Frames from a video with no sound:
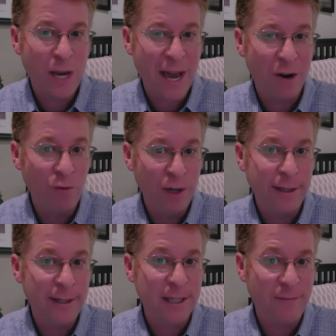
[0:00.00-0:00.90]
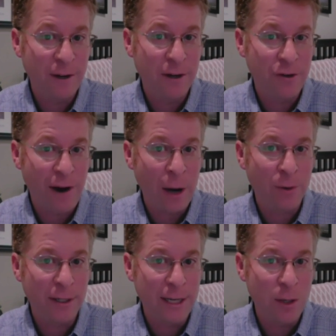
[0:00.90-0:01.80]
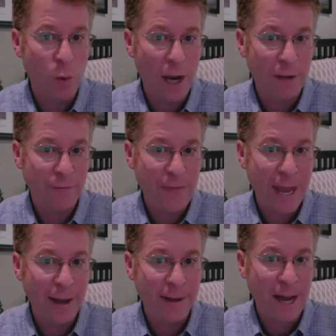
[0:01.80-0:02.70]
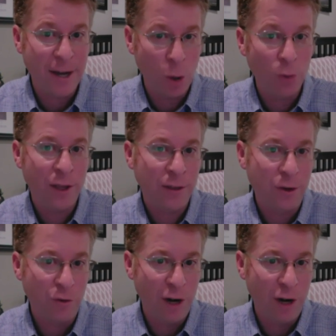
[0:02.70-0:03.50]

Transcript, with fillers: we had a really severe drought and heat wave. And I don't think